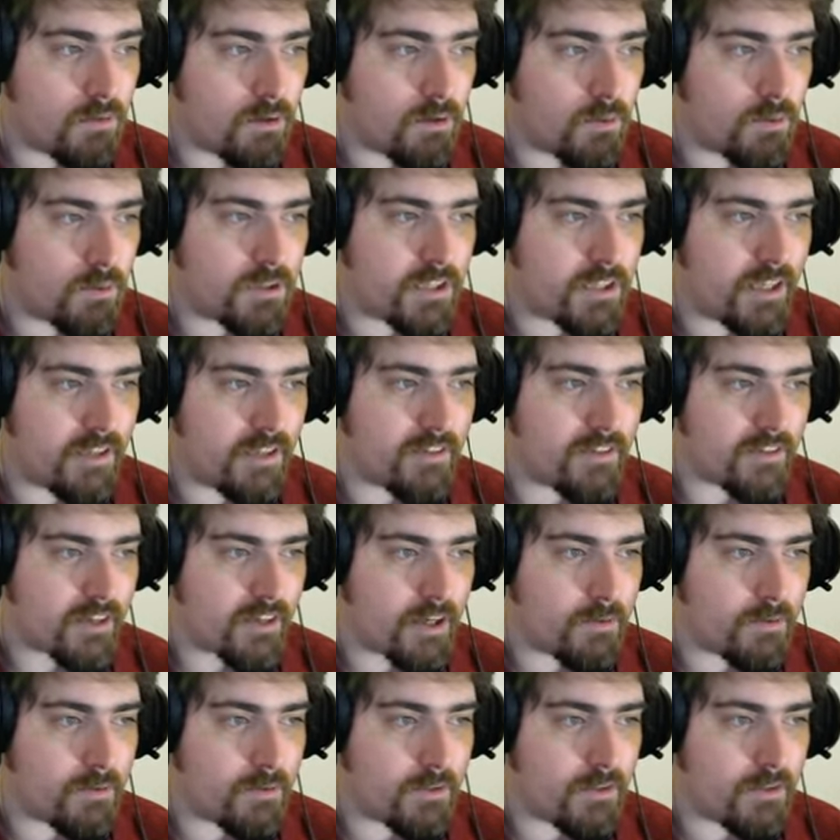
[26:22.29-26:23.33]
which he isn't,
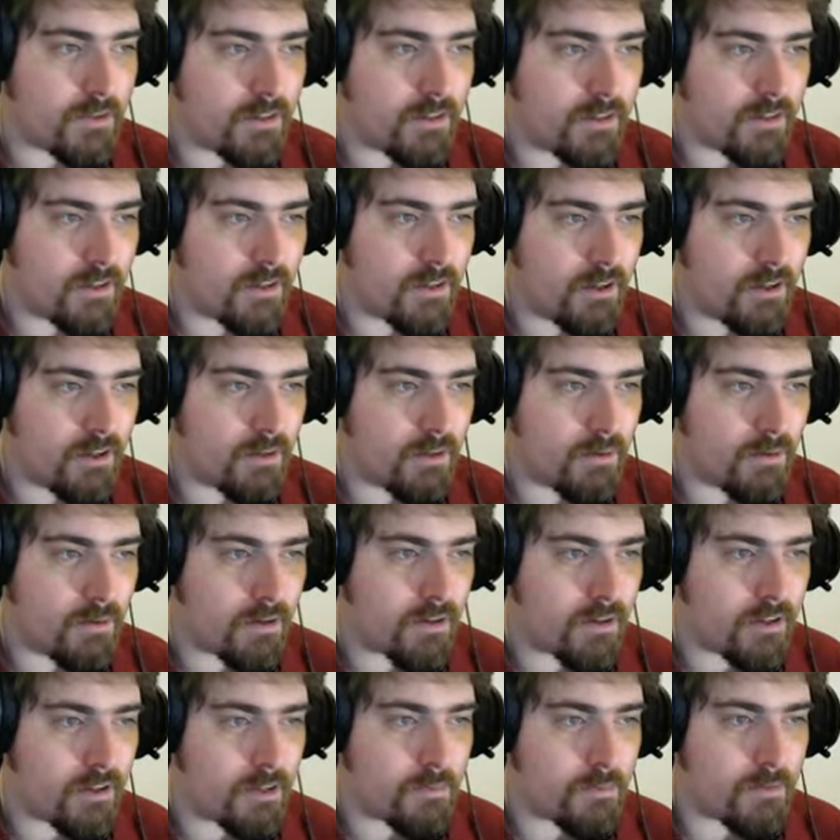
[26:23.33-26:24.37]
come on. What are
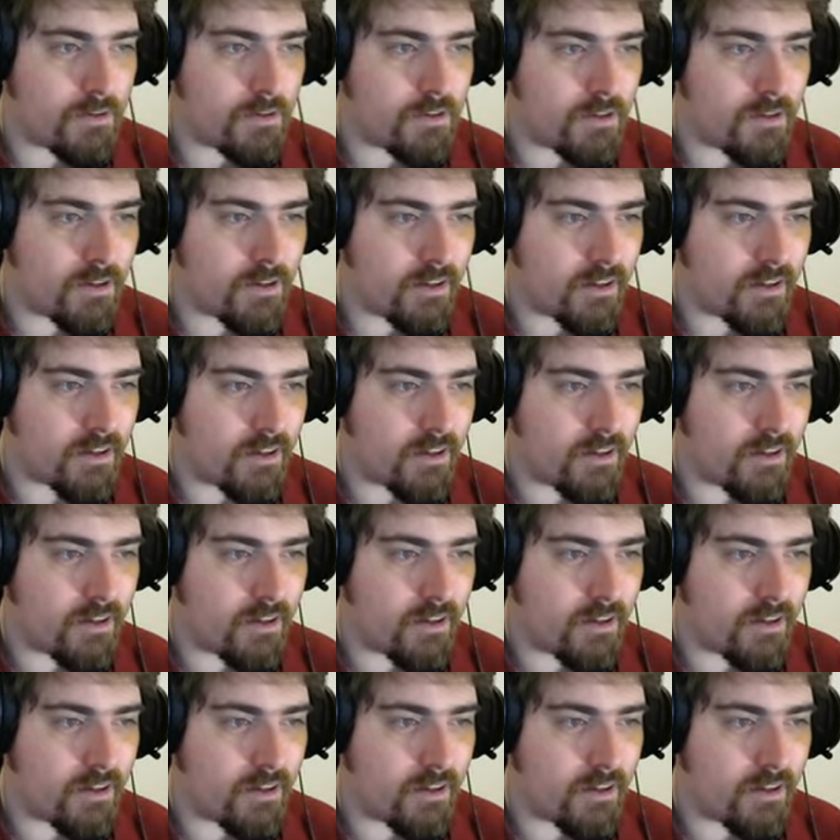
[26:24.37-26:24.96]
these boys doing?